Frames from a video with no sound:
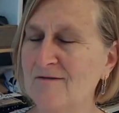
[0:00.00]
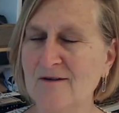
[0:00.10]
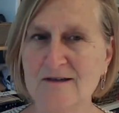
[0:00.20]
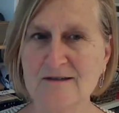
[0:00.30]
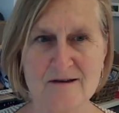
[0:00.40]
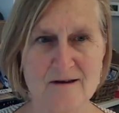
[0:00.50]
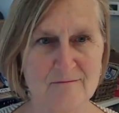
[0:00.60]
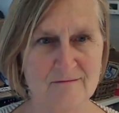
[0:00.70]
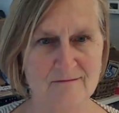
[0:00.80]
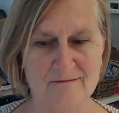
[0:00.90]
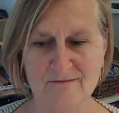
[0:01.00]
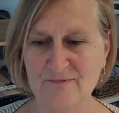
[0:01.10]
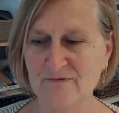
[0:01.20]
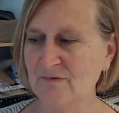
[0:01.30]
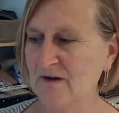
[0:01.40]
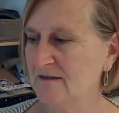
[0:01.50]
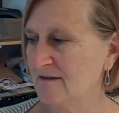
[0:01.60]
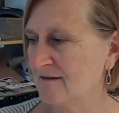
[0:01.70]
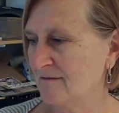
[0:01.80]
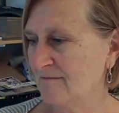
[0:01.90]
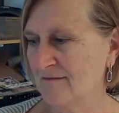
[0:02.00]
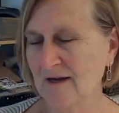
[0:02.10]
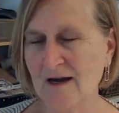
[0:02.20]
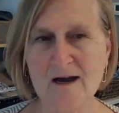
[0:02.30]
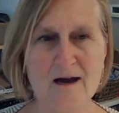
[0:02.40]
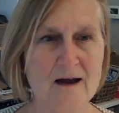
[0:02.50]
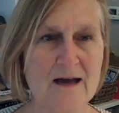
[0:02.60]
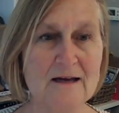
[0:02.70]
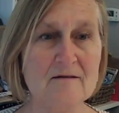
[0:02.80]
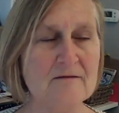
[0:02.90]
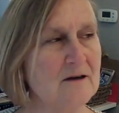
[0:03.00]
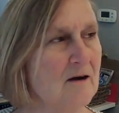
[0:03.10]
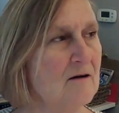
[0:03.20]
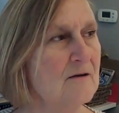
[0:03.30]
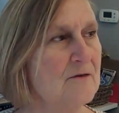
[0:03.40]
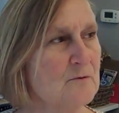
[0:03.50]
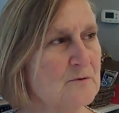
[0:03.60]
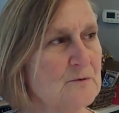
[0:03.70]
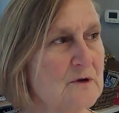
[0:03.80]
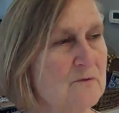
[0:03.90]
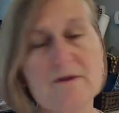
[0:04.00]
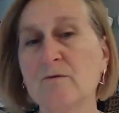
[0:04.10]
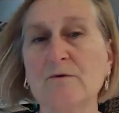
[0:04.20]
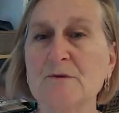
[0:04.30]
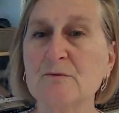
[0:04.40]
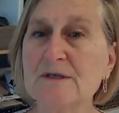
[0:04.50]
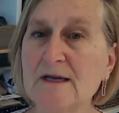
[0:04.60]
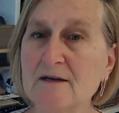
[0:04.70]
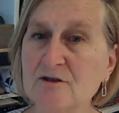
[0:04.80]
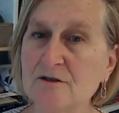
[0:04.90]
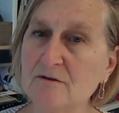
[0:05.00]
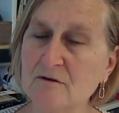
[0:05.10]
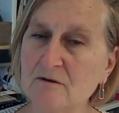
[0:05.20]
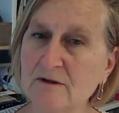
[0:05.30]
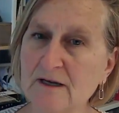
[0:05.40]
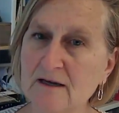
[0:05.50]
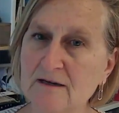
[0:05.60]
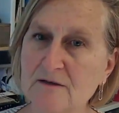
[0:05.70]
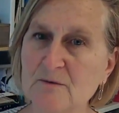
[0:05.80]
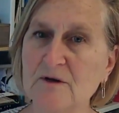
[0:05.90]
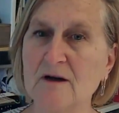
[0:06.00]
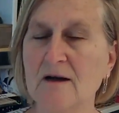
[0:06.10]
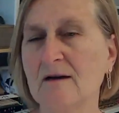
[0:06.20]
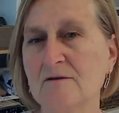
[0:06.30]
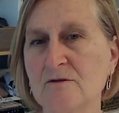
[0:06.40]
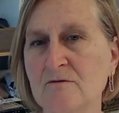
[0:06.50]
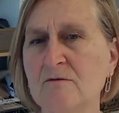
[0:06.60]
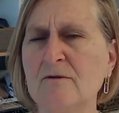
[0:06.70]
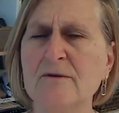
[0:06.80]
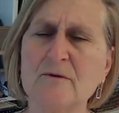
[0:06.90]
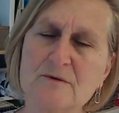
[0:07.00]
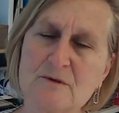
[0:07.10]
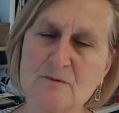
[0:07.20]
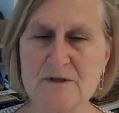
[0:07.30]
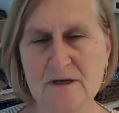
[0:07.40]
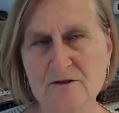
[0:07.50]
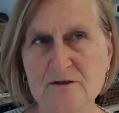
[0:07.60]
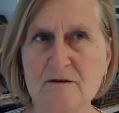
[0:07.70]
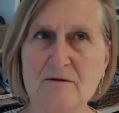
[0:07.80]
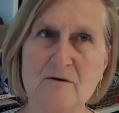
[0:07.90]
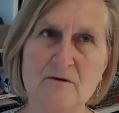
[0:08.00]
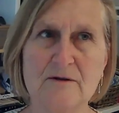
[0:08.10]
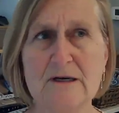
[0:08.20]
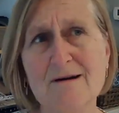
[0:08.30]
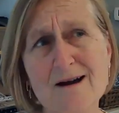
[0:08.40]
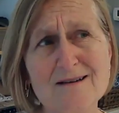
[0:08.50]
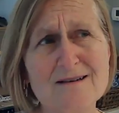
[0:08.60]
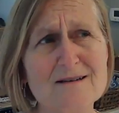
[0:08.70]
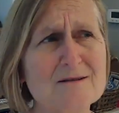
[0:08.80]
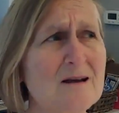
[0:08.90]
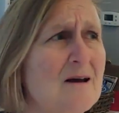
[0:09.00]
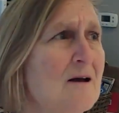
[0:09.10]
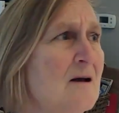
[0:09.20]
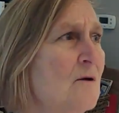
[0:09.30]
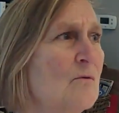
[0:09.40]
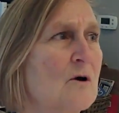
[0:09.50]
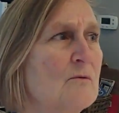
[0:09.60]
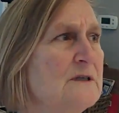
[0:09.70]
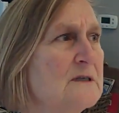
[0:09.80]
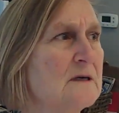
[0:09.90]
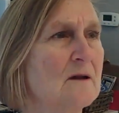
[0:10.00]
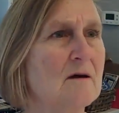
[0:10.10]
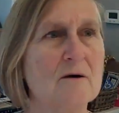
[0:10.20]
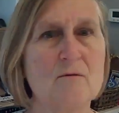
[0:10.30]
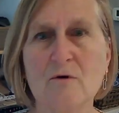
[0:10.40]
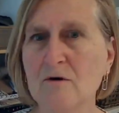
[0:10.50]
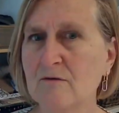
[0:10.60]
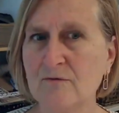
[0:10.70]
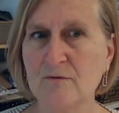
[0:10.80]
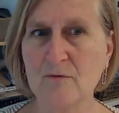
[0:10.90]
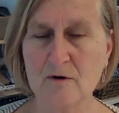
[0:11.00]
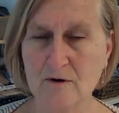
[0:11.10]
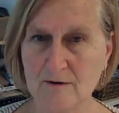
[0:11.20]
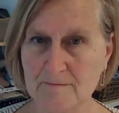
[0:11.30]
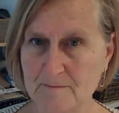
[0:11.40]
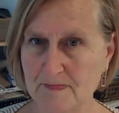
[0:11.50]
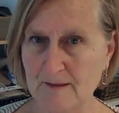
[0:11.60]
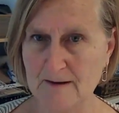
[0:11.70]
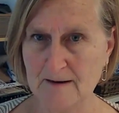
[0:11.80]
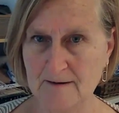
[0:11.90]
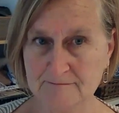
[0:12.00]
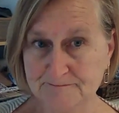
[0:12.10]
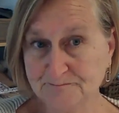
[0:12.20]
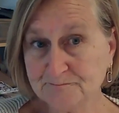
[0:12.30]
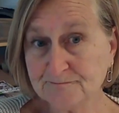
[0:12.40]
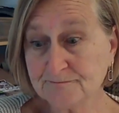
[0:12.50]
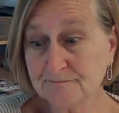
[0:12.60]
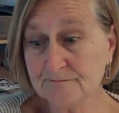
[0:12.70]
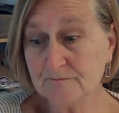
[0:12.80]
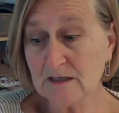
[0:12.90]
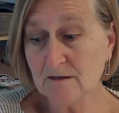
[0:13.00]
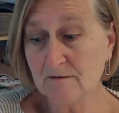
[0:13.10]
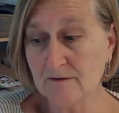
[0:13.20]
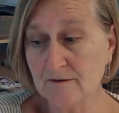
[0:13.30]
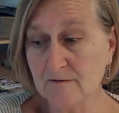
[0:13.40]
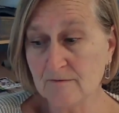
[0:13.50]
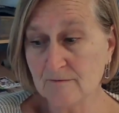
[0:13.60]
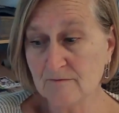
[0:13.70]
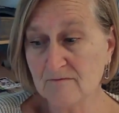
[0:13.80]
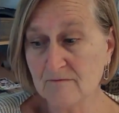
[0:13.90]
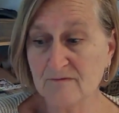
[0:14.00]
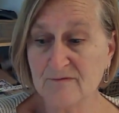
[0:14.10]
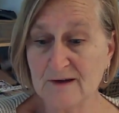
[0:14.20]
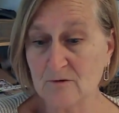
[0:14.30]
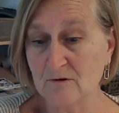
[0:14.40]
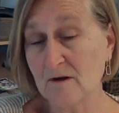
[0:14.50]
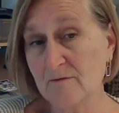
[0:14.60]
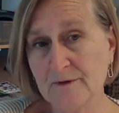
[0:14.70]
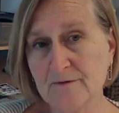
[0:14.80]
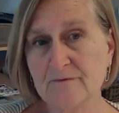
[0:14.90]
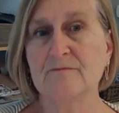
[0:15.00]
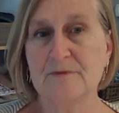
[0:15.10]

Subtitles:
Fun time. Fun. And, there was a recession in the early 80s when I got out of school. There was a recession in the early 90s where we did a lot of work for the federal government,